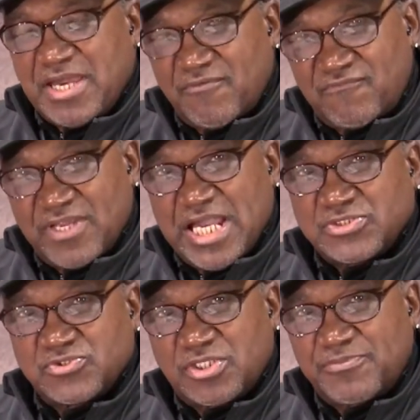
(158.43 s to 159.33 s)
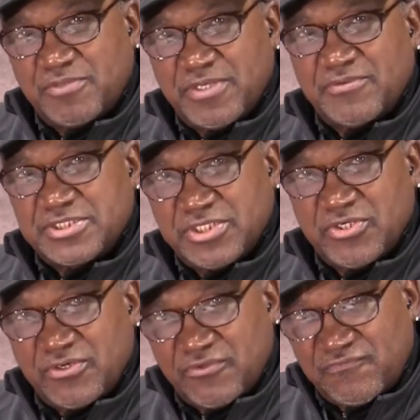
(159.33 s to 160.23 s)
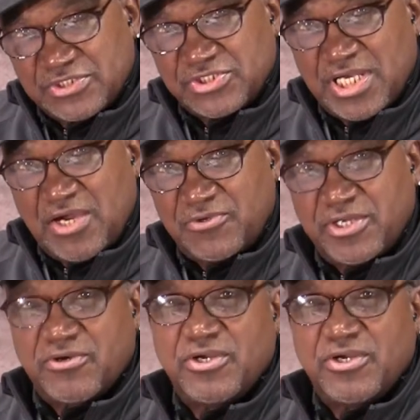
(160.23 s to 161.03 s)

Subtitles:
have a flash or something to be able to tell you the fish are down there,